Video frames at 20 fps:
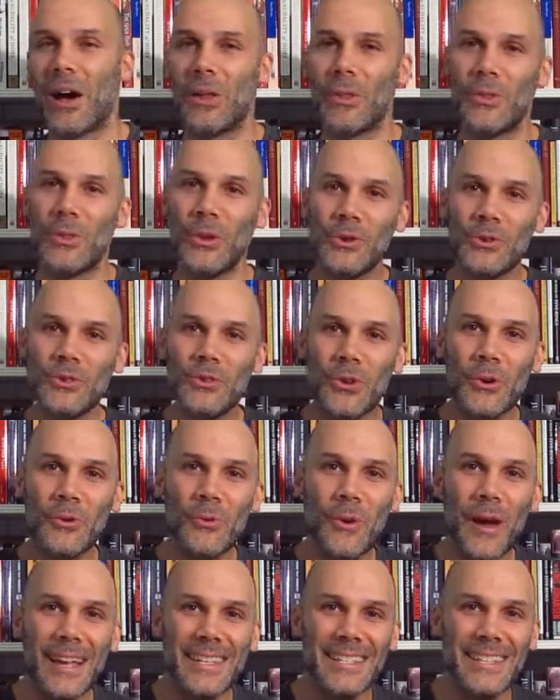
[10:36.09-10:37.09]
Those are
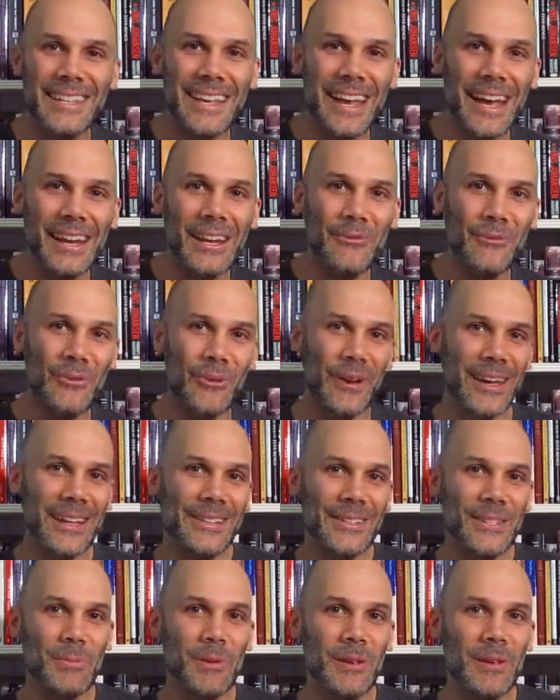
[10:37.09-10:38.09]
ways, again, for
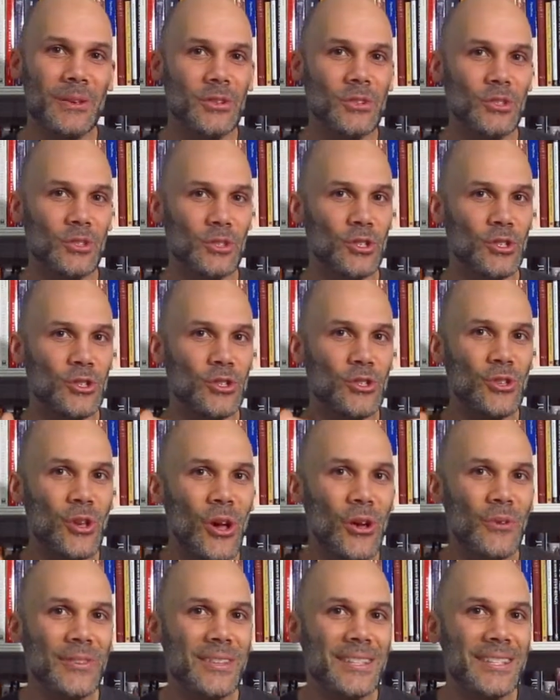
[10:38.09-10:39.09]
English speakers to
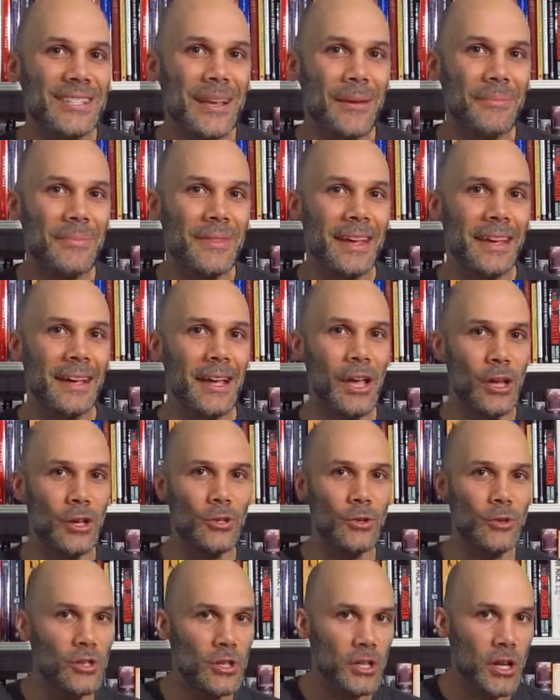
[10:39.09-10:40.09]
soften something
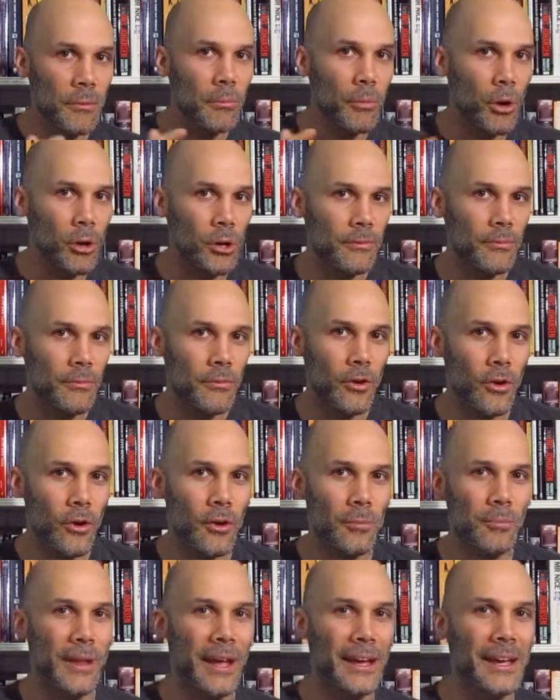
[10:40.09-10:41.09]
using a modal
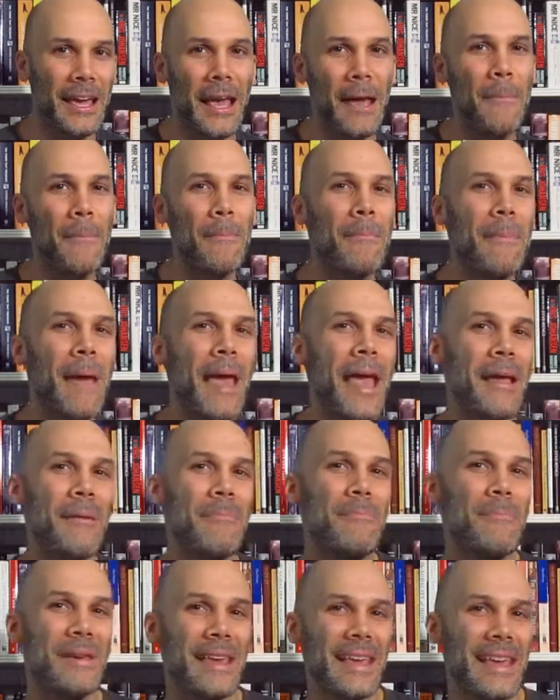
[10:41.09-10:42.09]
verb like it
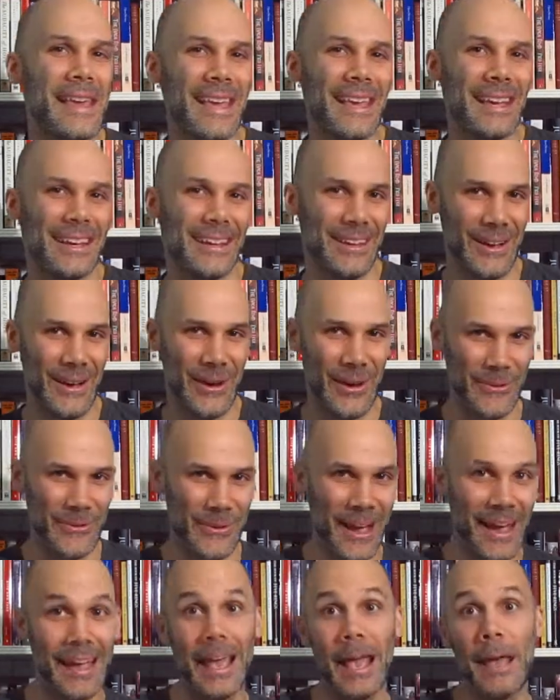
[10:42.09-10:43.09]
may be.
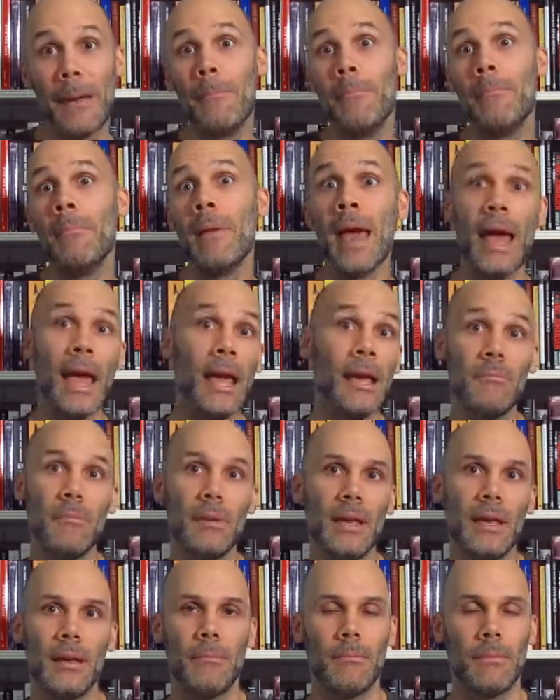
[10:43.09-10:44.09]
Alright, it may
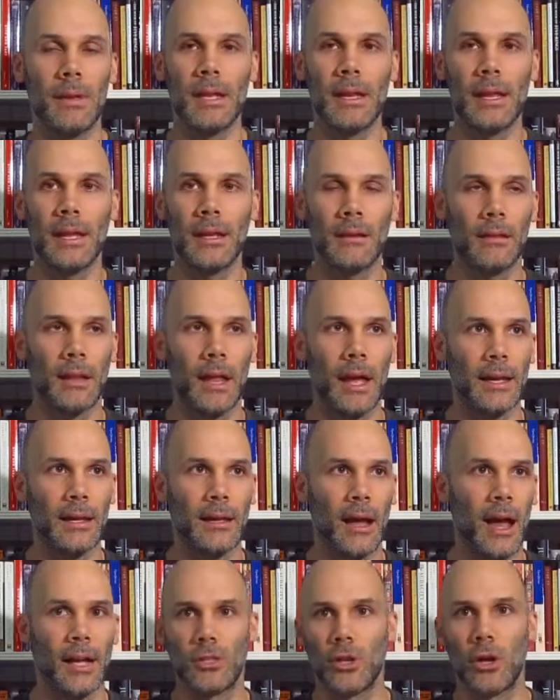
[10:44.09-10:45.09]
be, meaning
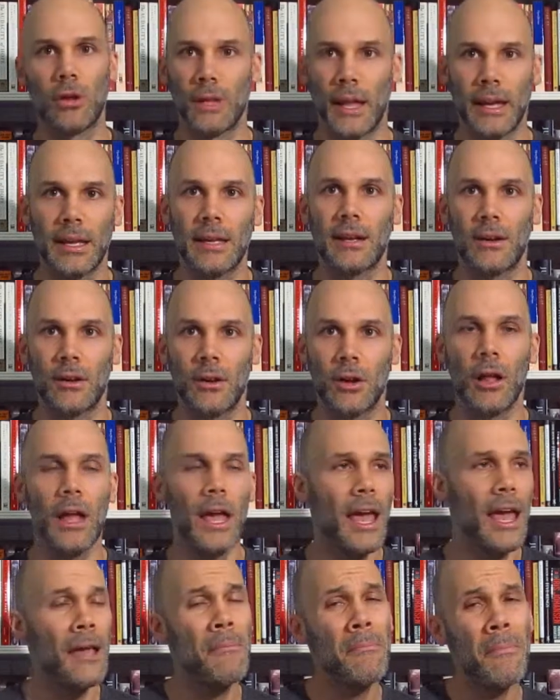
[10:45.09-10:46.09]
like I don't like it at all.
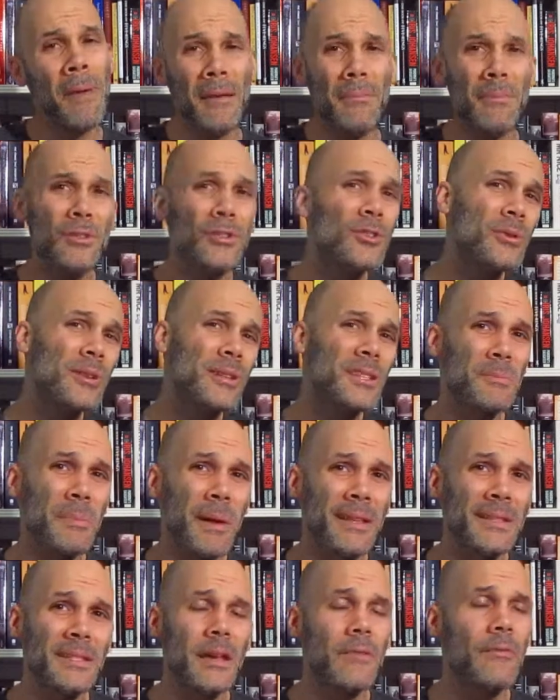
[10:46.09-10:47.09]
It may be too
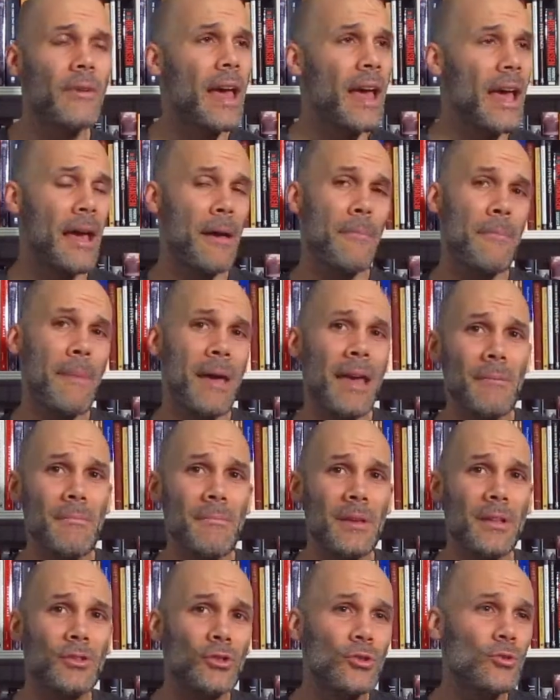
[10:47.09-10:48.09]
expensive. It may
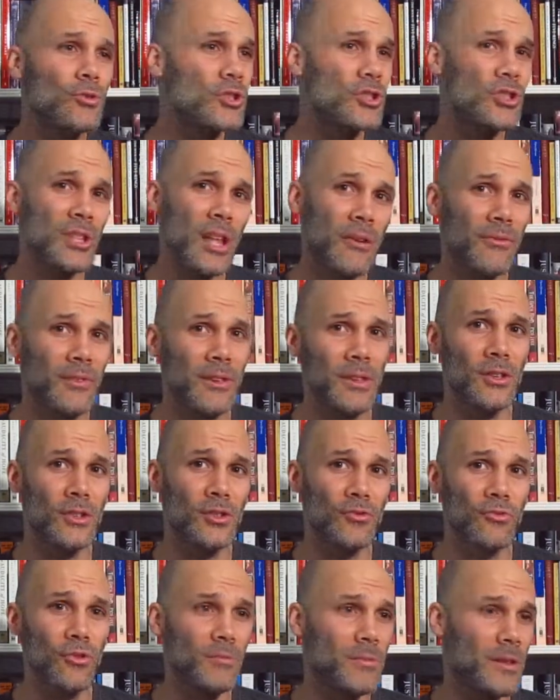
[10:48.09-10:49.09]
be too stuffy,
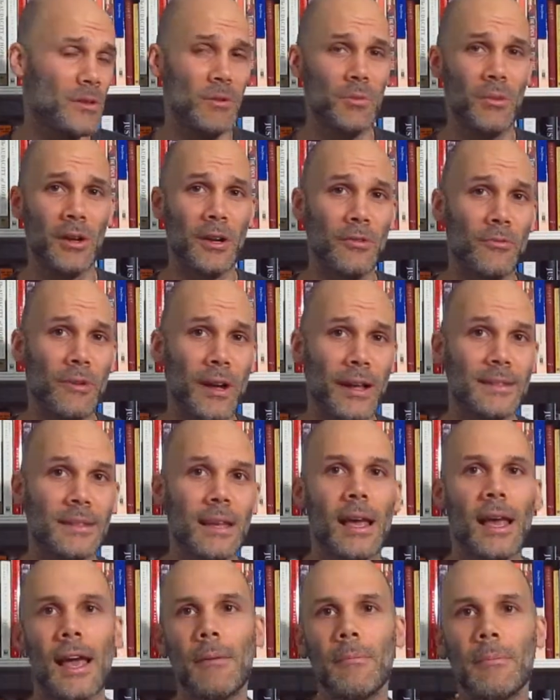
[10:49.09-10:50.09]
this room that we want to rent.
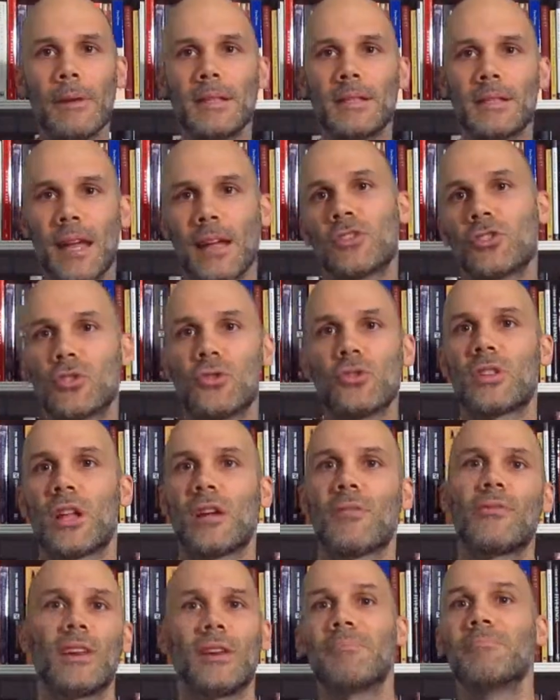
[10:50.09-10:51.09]
It means it's too
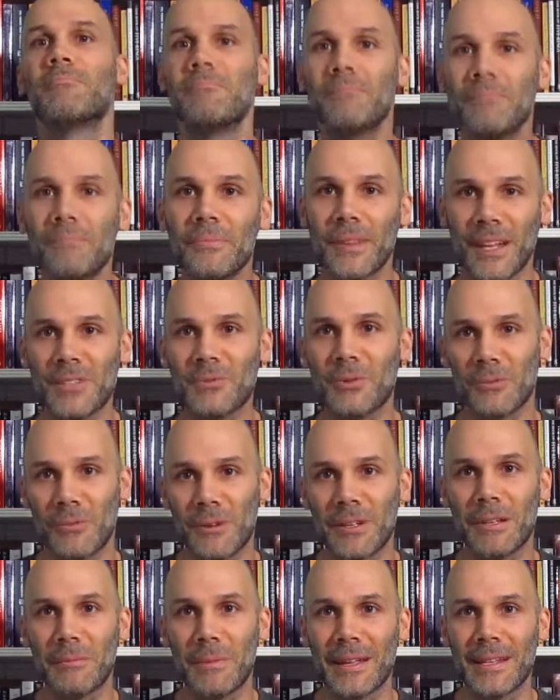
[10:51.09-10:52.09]
stuffy. That's what it
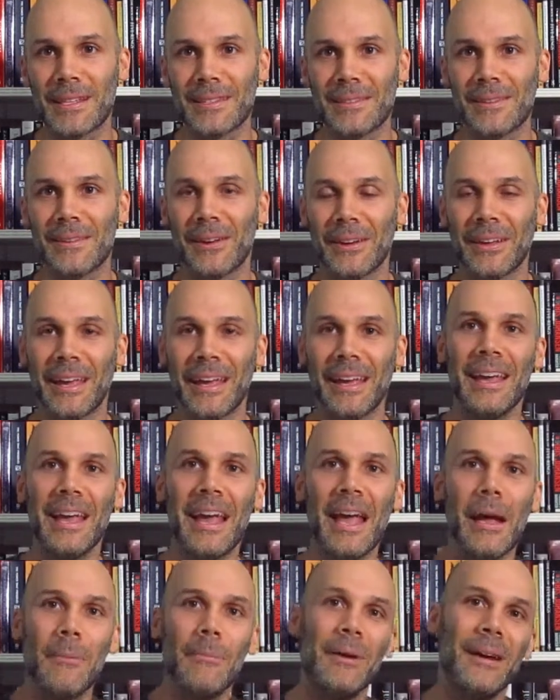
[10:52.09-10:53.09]
really means, okay?
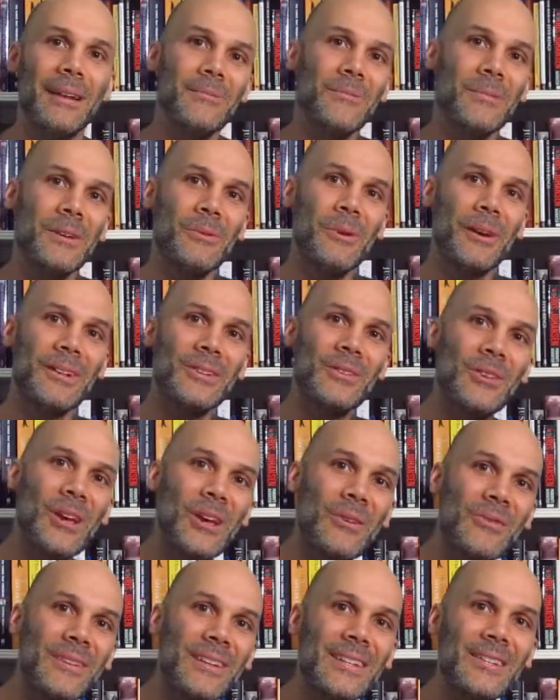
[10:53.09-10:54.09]
But we want to
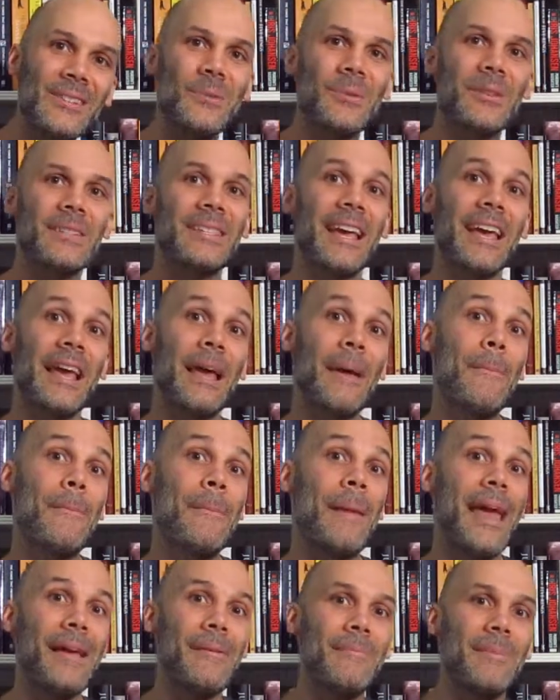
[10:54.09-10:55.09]
soften it, so we say it
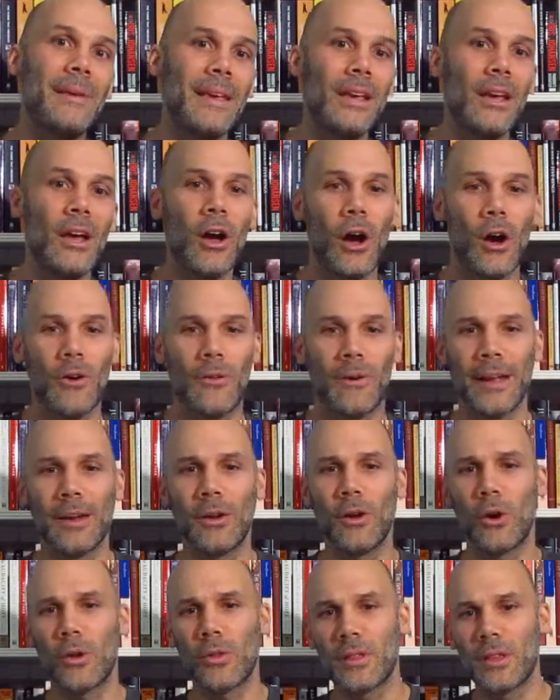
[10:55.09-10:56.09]
may be, alright?
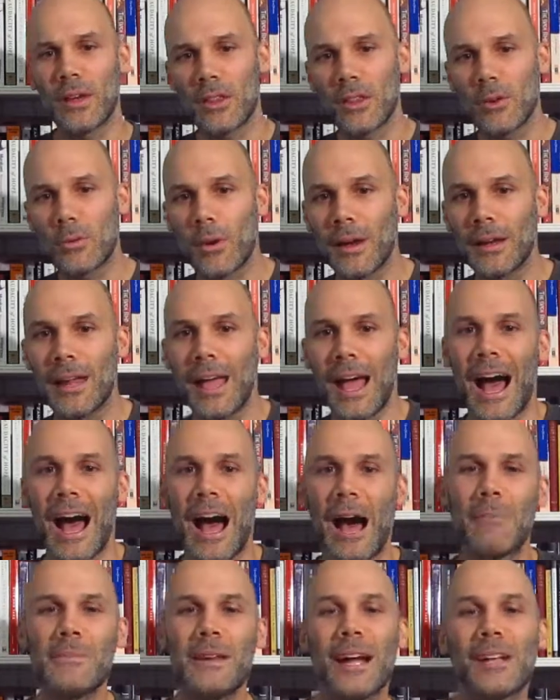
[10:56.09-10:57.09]
Or the other one,
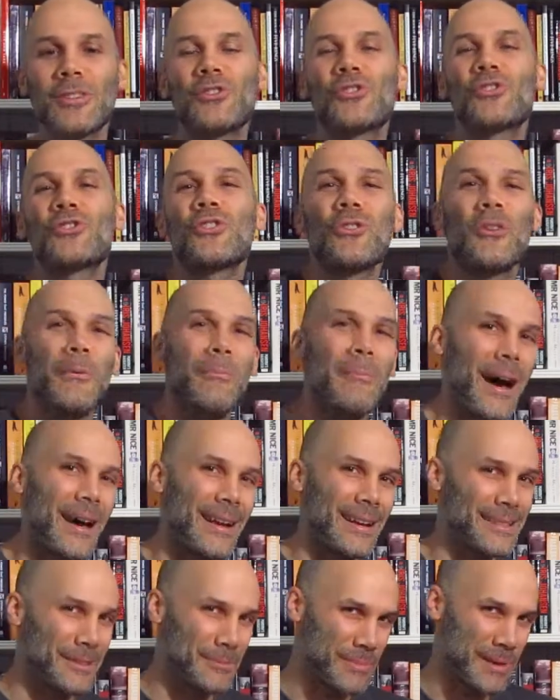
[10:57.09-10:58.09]
I'm not sure
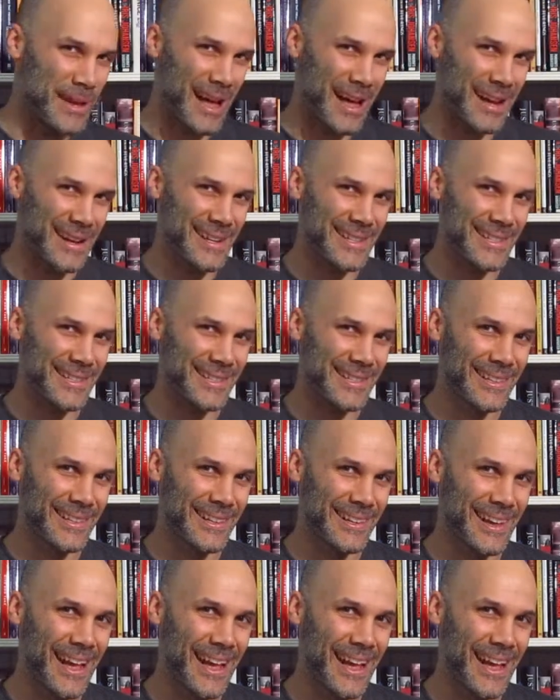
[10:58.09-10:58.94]
about it, to be honest.